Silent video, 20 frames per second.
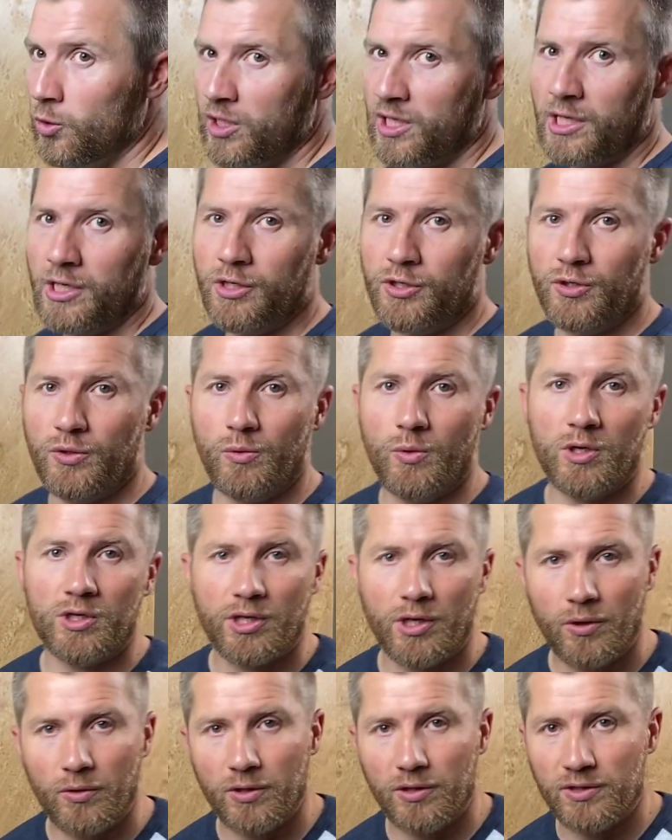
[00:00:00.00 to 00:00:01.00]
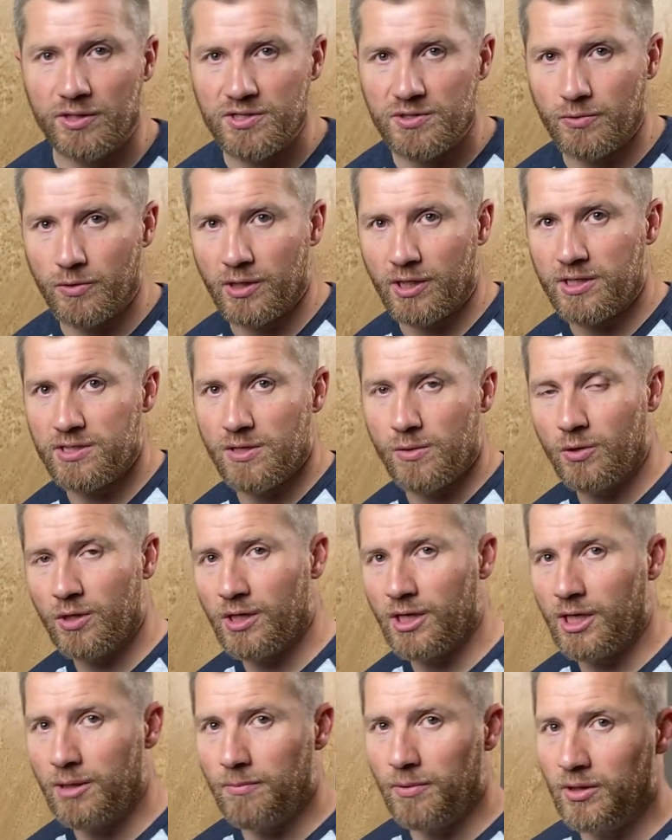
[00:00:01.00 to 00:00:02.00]
going to do one coat on this one because I want
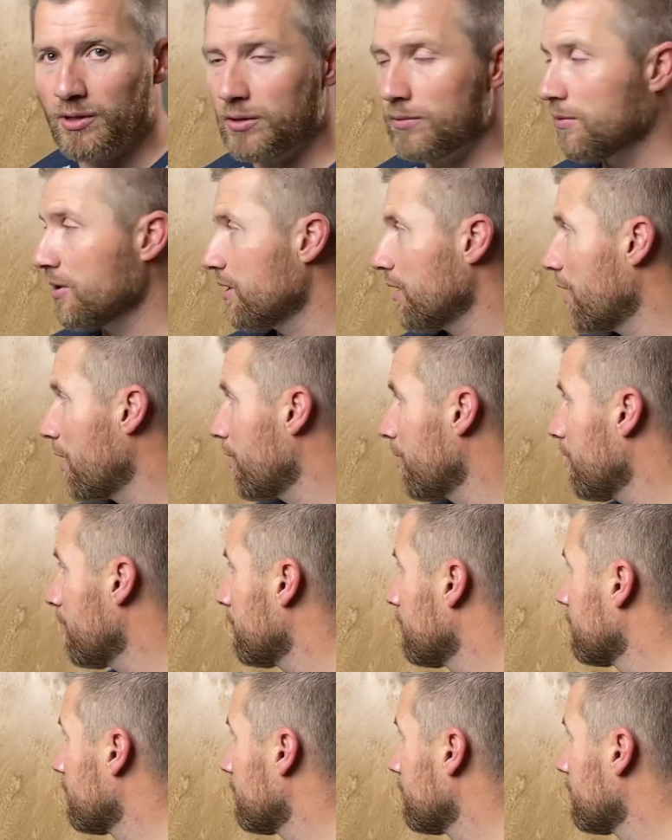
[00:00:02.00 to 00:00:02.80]
to keep it a little bit lighter.